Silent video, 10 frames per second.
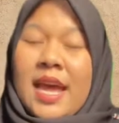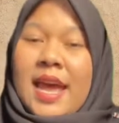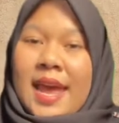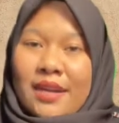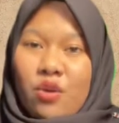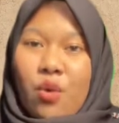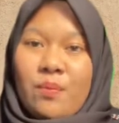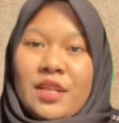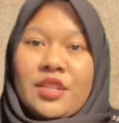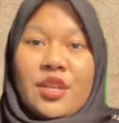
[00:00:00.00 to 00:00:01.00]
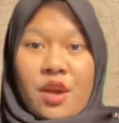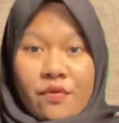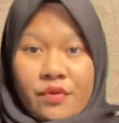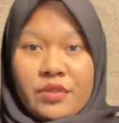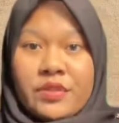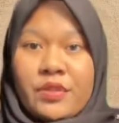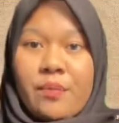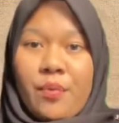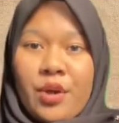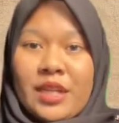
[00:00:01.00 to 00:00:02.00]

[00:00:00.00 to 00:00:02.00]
and complete their first report